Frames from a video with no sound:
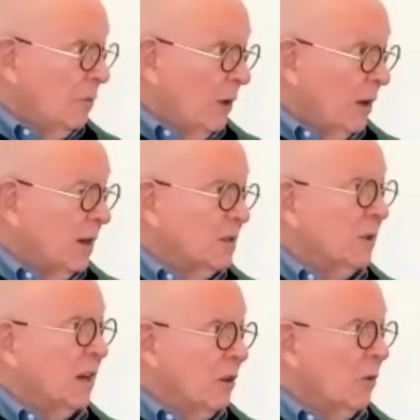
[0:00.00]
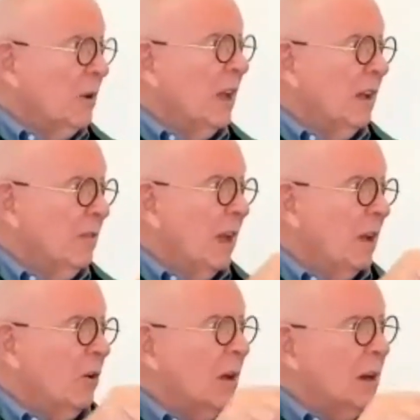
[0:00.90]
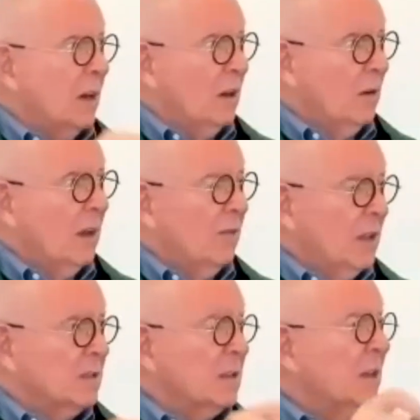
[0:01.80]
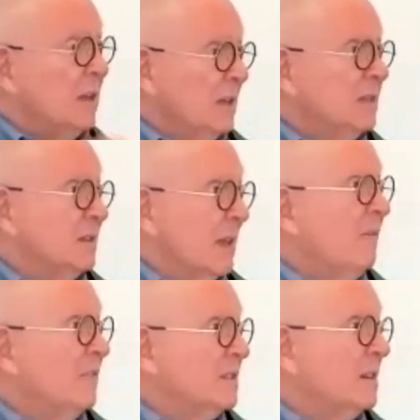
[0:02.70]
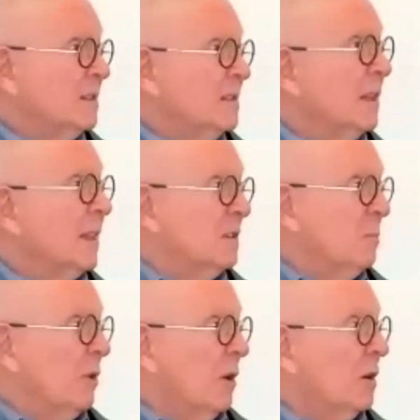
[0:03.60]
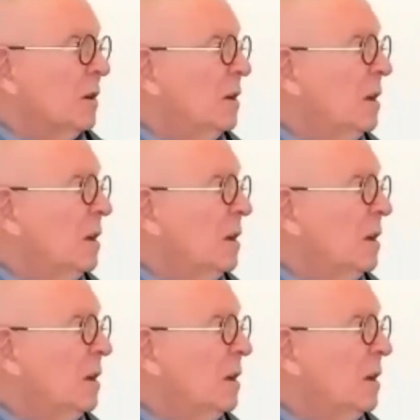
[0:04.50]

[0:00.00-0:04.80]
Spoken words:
I recognize when I don't have anger and I don't have lust. He says, emphasize that last part.